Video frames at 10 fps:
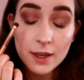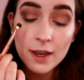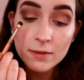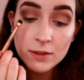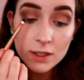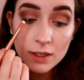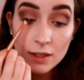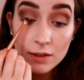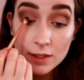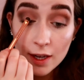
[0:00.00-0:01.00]
and I'm just going to
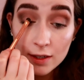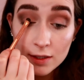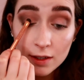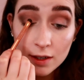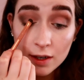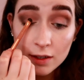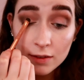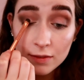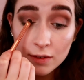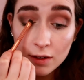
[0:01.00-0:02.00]
use that to kind
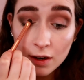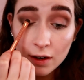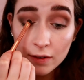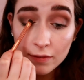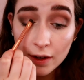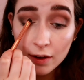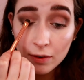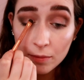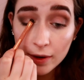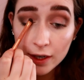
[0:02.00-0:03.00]
of carve
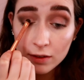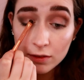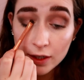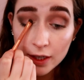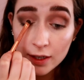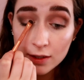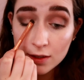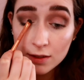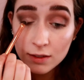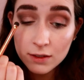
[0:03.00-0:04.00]
out my
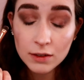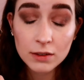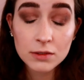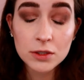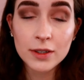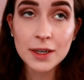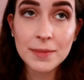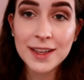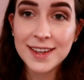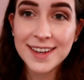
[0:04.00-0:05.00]
crease, or sorry,
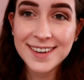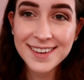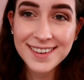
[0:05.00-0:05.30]
my lid.